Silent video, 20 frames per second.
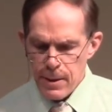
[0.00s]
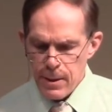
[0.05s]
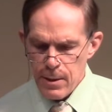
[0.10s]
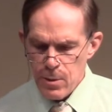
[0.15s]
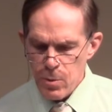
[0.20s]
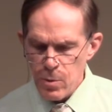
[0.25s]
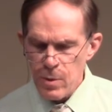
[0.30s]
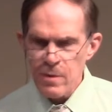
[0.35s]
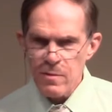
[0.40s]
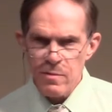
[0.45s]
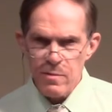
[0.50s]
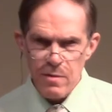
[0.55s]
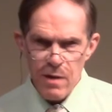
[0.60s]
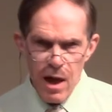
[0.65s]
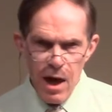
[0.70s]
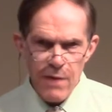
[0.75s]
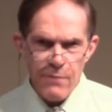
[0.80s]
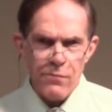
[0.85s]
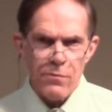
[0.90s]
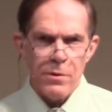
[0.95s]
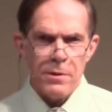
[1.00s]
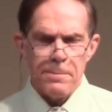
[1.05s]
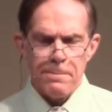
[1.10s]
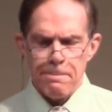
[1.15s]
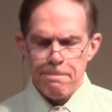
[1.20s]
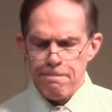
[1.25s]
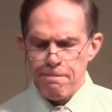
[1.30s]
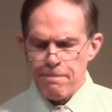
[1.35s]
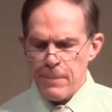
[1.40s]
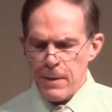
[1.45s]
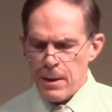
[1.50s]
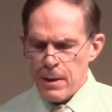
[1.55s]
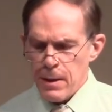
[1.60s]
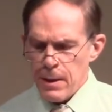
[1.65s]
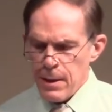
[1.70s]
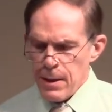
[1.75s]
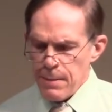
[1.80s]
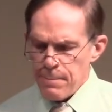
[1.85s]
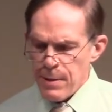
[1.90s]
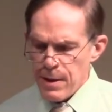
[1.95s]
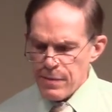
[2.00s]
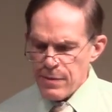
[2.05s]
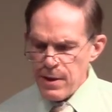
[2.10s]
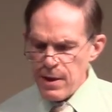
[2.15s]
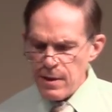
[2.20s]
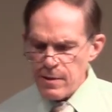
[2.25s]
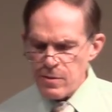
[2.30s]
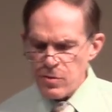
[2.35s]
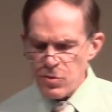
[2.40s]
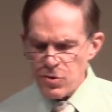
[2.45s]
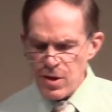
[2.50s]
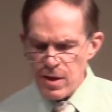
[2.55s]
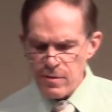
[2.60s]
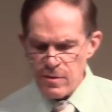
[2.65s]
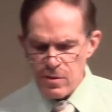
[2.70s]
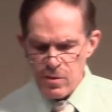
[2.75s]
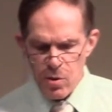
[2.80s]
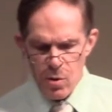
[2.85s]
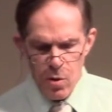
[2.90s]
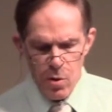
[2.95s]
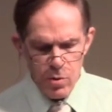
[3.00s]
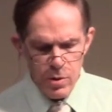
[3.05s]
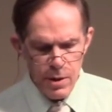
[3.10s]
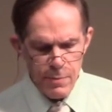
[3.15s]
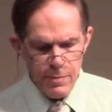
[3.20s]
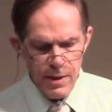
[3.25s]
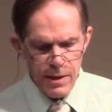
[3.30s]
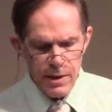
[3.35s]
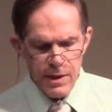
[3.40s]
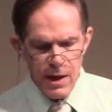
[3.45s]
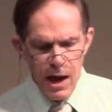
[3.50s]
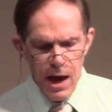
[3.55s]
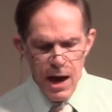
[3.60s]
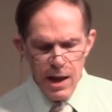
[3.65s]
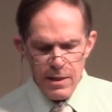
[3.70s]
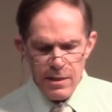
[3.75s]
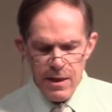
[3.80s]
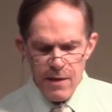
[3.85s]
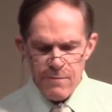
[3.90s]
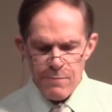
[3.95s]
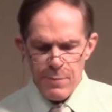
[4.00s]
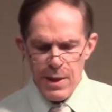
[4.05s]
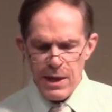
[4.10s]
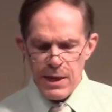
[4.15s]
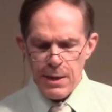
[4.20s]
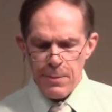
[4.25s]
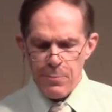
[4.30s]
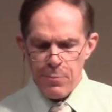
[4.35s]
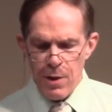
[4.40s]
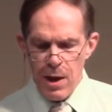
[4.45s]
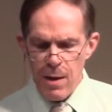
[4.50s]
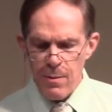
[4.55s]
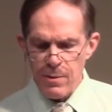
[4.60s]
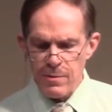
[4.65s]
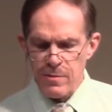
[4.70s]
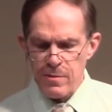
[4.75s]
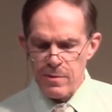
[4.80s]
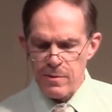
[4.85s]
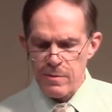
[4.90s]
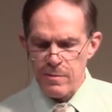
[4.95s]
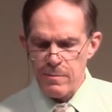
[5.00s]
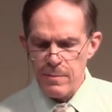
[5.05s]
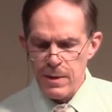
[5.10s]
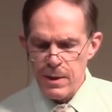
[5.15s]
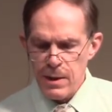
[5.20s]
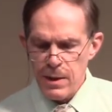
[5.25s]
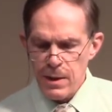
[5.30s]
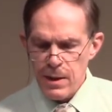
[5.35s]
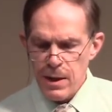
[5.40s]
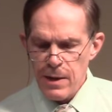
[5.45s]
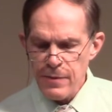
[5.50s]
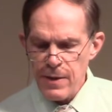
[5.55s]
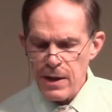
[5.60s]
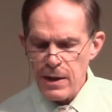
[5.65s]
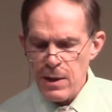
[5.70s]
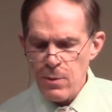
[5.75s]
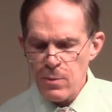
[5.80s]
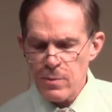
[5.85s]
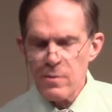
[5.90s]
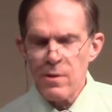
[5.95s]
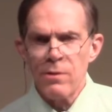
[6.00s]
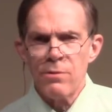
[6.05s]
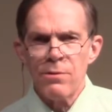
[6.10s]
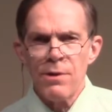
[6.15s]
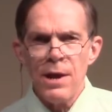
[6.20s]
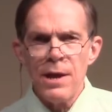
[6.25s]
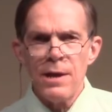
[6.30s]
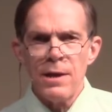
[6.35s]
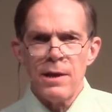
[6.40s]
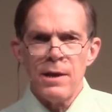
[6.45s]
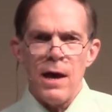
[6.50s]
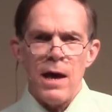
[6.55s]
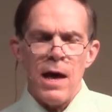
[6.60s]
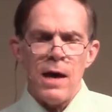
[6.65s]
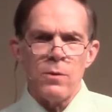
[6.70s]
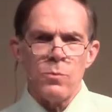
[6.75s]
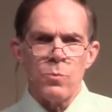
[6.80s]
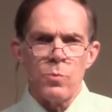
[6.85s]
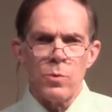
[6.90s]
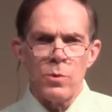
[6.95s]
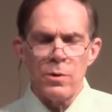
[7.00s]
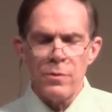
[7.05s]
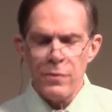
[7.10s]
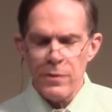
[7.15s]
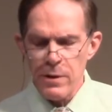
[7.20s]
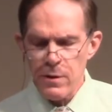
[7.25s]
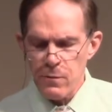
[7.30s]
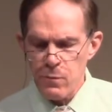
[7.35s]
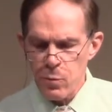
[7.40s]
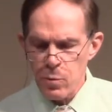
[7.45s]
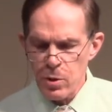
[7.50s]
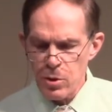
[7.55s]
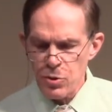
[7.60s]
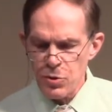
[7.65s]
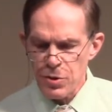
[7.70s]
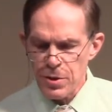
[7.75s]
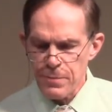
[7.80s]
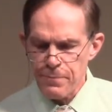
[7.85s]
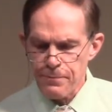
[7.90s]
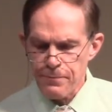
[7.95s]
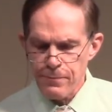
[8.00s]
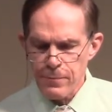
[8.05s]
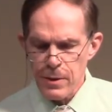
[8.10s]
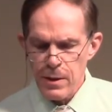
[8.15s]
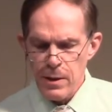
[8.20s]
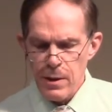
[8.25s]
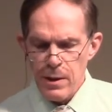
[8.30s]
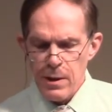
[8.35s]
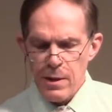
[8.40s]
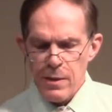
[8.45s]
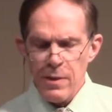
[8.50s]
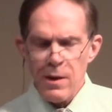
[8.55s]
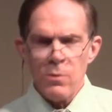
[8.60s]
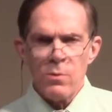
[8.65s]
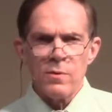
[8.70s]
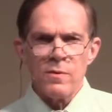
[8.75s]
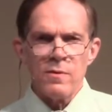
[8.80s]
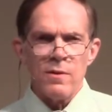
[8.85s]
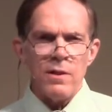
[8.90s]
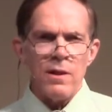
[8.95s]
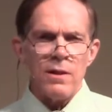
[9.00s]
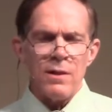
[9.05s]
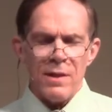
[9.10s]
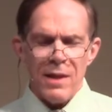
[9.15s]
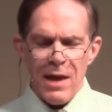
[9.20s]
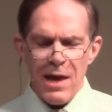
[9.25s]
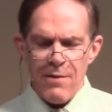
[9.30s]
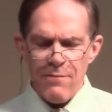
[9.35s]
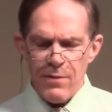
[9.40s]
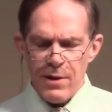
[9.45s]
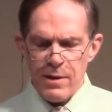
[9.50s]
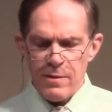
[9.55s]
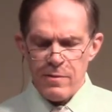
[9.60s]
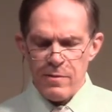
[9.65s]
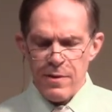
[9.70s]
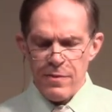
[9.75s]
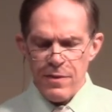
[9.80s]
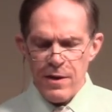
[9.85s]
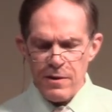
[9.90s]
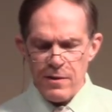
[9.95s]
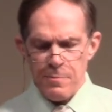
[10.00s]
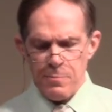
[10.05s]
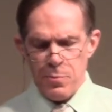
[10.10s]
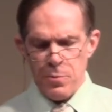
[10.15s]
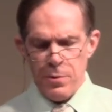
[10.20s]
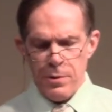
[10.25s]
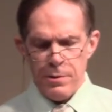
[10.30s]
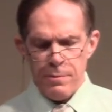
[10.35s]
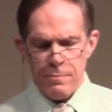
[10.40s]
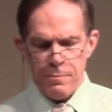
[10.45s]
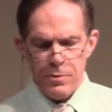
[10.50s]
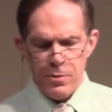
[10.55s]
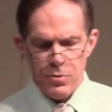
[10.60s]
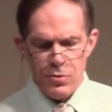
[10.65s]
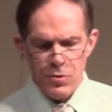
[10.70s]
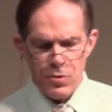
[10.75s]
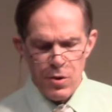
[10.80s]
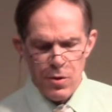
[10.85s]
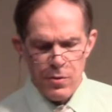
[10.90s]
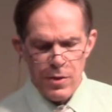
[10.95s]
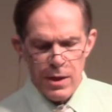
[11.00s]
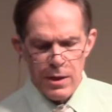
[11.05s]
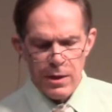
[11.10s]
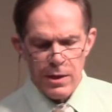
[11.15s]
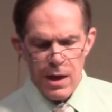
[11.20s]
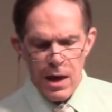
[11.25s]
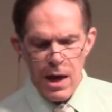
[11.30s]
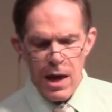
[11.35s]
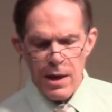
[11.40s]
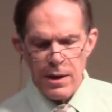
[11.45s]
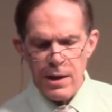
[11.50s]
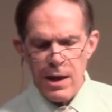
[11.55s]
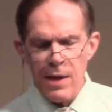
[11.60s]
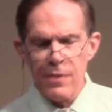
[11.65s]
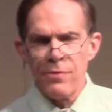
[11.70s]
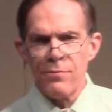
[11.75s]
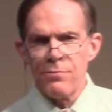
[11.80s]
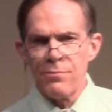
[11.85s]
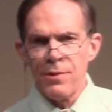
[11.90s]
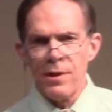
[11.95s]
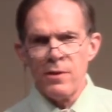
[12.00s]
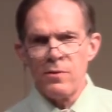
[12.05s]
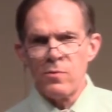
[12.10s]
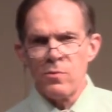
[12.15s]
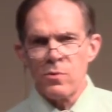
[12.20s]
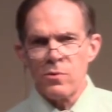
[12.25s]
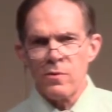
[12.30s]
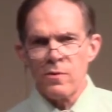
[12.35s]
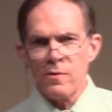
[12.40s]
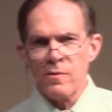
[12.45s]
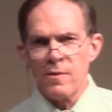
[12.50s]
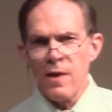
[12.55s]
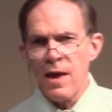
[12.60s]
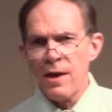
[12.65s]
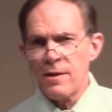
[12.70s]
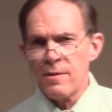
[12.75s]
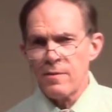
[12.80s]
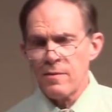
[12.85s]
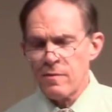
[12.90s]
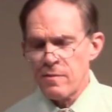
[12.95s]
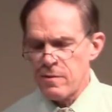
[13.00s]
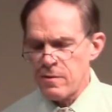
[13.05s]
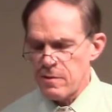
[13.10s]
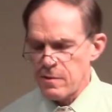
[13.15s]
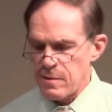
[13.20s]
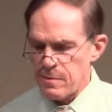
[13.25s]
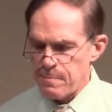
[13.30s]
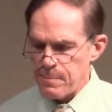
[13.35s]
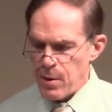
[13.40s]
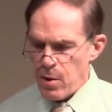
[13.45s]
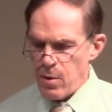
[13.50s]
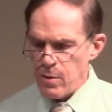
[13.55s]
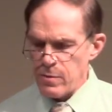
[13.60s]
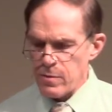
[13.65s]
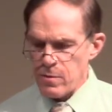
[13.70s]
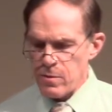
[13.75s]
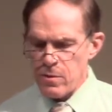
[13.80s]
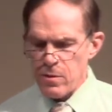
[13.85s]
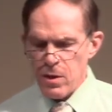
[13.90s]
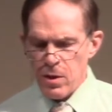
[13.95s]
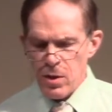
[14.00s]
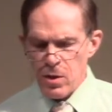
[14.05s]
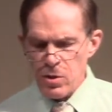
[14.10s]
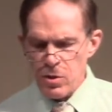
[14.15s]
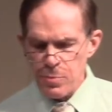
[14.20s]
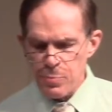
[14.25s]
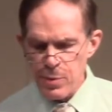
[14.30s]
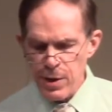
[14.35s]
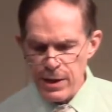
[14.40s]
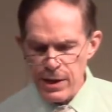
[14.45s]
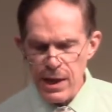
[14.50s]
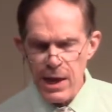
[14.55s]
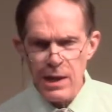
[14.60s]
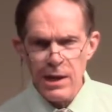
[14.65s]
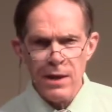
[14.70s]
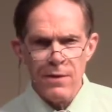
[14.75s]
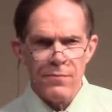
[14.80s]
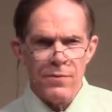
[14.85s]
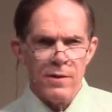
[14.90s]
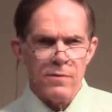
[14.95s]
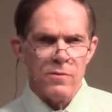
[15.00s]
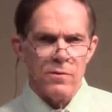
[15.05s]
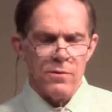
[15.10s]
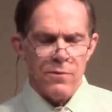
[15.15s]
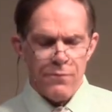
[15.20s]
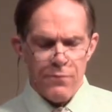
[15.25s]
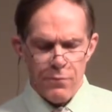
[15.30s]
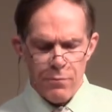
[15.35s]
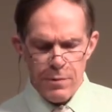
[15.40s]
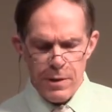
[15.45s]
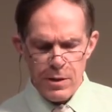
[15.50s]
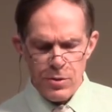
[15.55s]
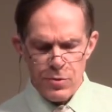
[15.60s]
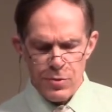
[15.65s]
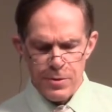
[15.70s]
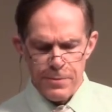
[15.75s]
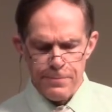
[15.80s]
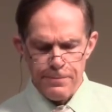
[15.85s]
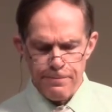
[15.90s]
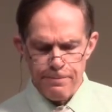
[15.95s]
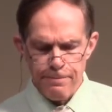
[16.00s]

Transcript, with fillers: who is sovereign. But these just told him that God loved making promises and that he was a great God worthy of worship. There was little evidence at this point to show that God had the resources at his disposal to bring any of this to fruition.